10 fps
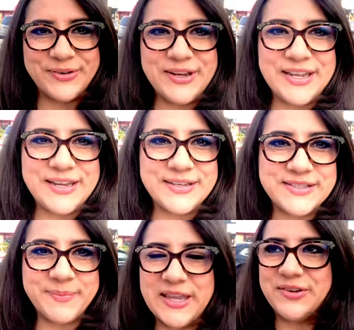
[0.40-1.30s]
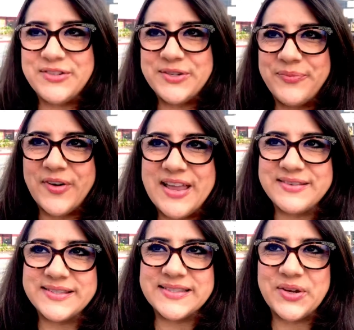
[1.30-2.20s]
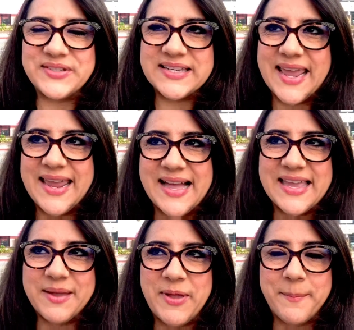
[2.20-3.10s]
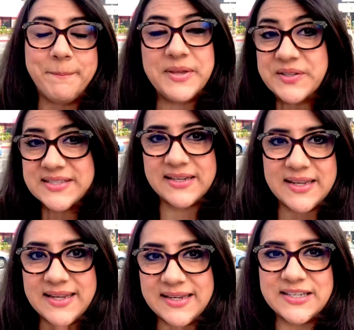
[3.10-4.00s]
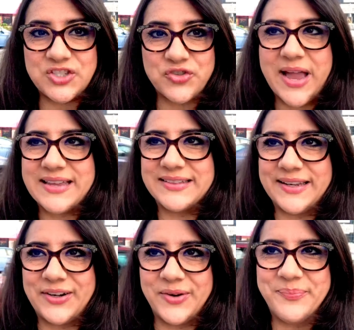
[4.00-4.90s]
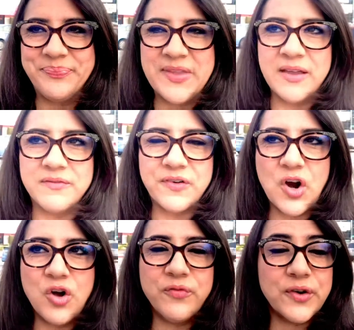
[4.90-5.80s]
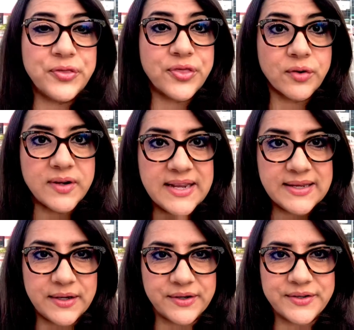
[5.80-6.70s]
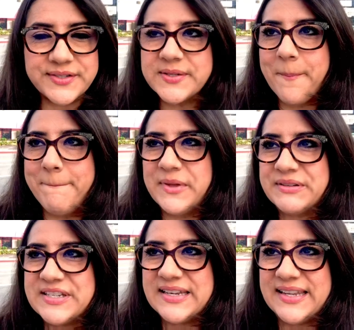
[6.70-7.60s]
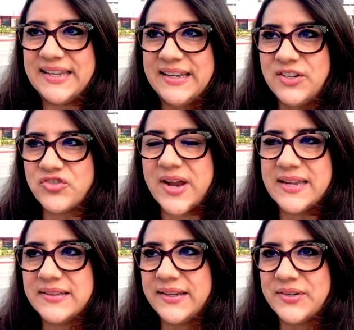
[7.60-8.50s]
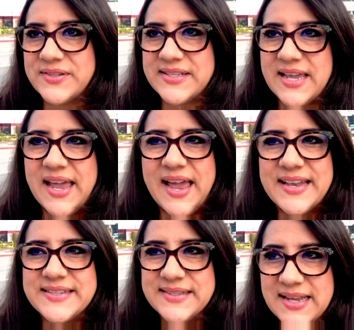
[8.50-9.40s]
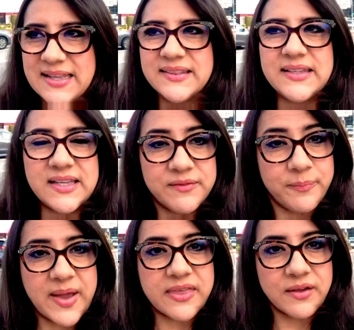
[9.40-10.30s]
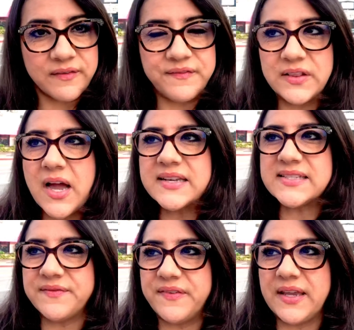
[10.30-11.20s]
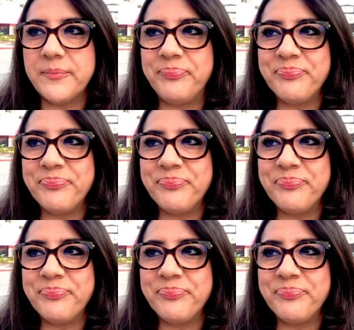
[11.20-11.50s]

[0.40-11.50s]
Greetings, my YouTube friends. So today I am at Milt and Edie's Dry Cleaner. For over 30 years, Milt and Edie Dry Cleaners has lived by their philosophy.